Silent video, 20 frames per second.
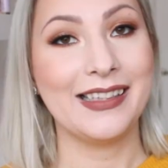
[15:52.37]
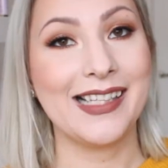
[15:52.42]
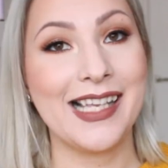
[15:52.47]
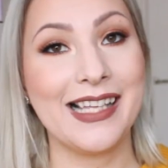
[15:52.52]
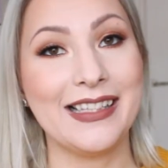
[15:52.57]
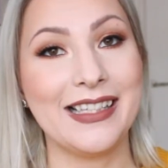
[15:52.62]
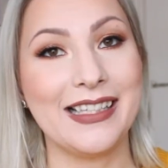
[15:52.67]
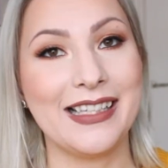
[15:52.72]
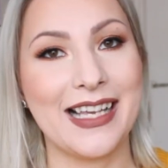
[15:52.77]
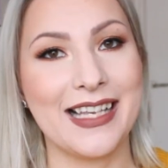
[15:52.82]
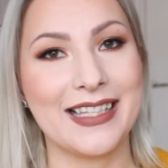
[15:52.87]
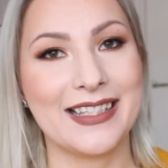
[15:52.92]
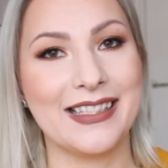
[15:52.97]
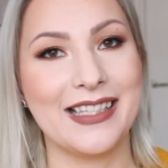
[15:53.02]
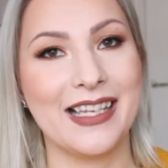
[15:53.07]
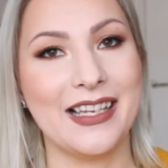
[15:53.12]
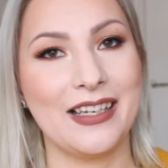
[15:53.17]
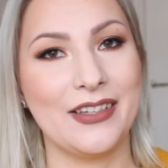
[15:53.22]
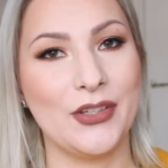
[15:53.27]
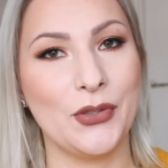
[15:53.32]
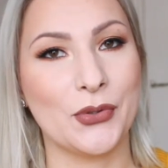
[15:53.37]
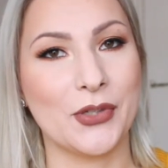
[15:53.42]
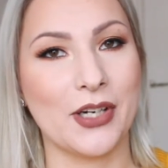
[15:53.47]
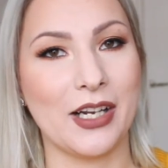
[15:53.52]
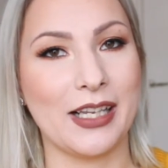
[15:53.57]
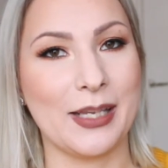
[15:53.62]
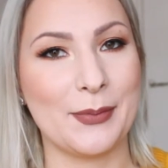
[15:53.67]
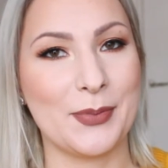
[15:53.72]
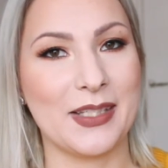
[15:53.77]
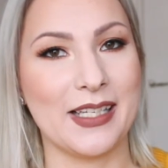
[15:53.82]
Then the last
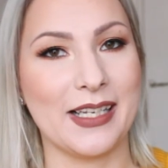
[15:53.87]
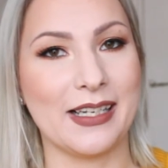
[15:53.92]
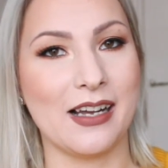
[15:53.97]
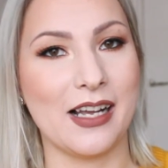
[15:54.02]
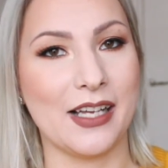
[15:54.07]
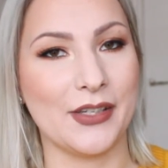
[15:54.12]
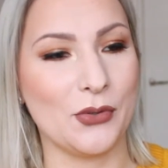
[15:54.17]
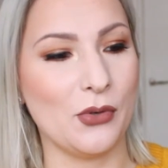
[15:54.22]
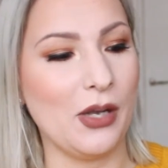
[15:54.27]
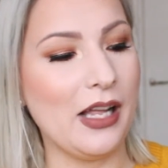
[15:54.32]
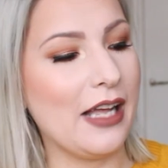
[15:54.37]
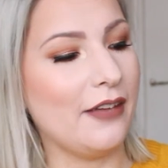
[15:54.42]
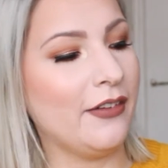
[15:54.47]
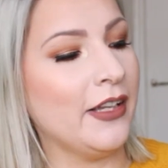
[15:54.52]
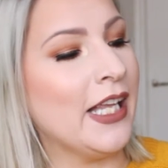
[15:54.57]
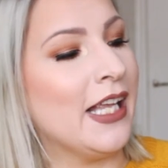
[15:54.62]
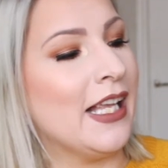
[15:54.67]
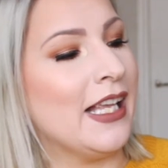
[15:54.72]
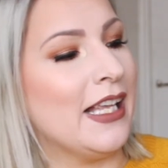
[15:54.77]
neutral lipstick I do have